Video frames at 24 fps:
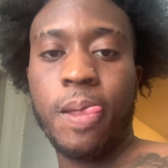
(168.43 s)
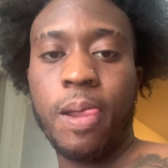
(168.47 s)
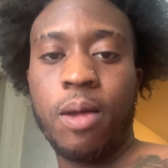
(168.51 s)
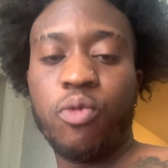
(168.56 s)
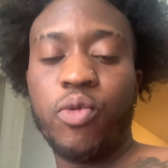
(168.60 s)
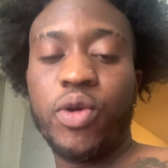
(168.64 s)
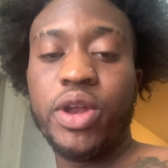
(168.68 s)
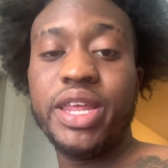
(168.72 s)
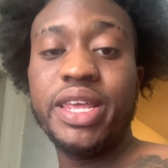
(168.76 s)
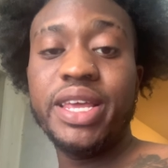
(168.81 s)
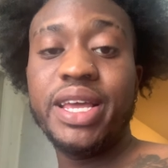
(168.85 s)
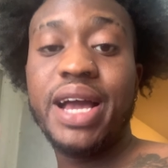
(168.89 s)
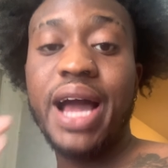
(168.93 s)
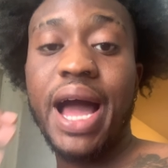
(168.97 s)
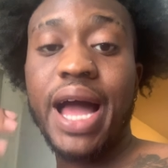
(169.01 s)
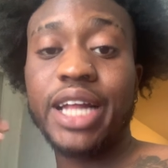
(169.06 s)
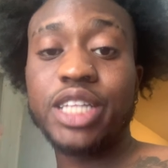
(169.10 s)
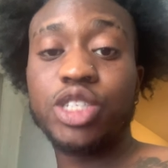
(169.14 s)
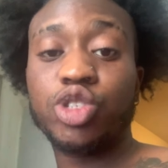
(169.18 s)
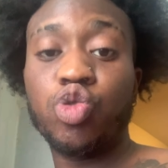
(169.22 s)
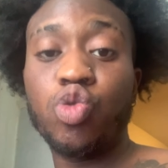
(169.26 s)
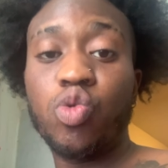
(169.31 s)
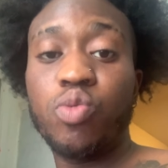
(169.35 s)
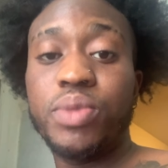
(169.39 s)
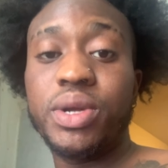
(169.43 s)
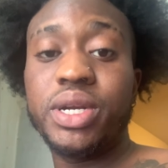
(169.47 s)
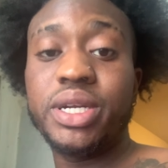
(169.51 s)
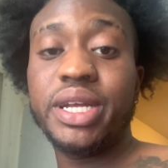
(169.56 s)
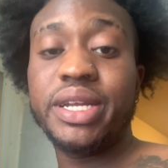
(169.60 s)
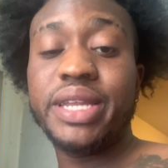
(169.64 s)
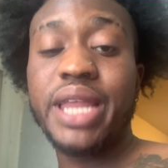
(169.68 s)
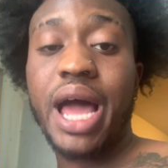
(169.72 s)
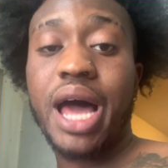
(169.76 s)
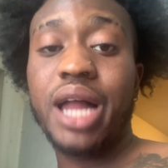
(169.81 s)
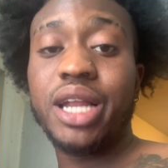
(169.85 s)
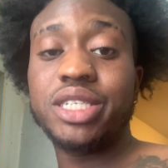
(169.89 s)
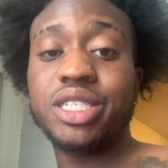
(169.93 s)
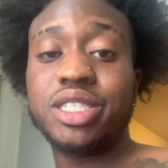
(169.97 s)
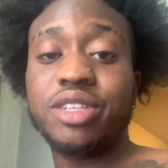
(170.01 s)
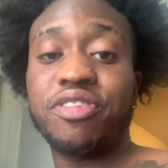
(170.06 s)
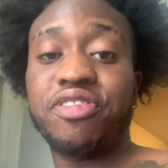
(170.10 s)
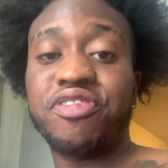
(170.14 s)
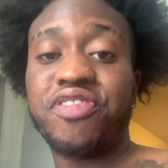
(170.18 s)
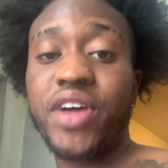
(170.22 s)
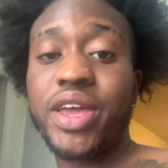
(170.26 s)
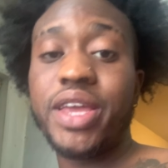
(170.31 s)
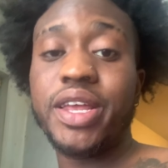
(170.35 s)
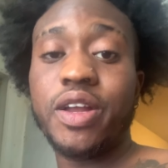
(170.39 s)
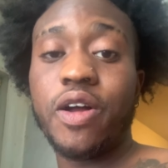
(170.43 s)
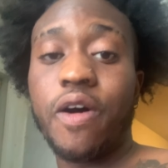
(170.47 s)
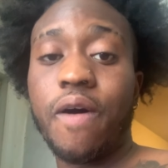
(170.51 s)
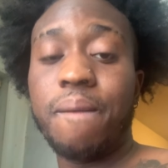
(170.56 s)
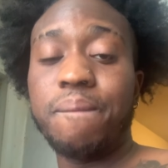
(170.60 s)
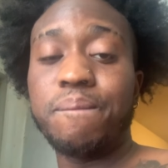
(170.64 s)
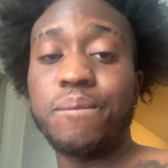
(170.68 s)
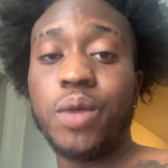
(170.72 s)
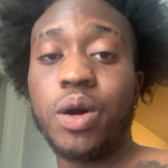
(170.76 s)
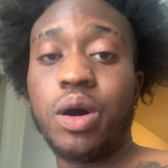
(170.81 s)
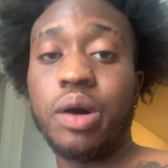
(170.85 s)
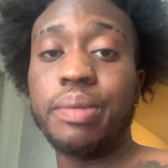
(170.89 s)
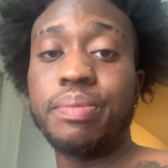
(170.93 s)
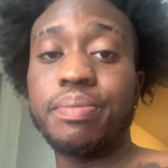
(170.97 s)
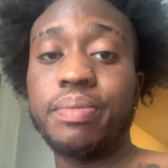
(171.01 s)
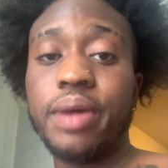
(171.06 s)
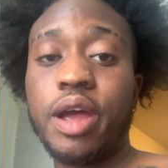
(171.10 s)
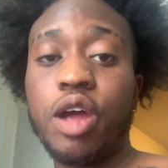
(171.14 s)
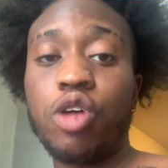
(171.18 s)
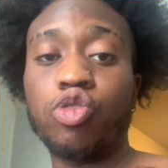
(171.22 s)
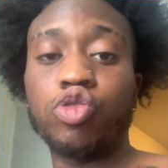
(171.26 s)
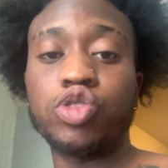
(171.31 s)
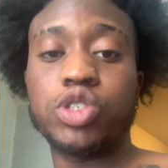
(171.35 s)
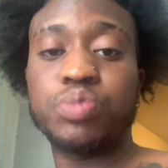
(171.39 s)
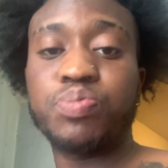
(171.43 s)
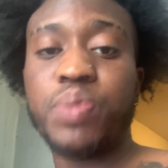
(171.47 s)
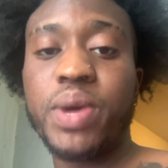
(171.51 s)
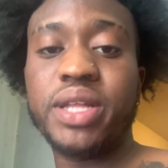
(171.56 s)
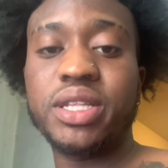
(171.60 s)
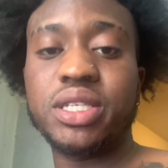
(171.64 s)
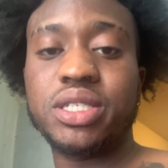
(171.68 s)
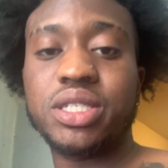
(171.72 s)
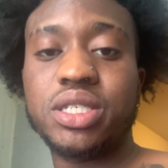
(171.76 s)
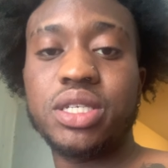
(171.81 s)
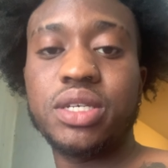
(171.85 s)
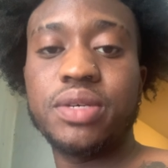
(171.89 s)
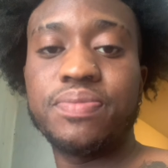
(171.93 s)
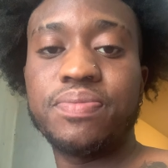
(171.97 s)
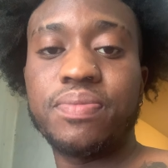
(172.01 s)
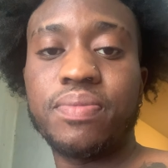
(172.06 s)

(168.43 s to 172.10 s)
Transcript: When he got two million dollars to fight um um Errol Spence.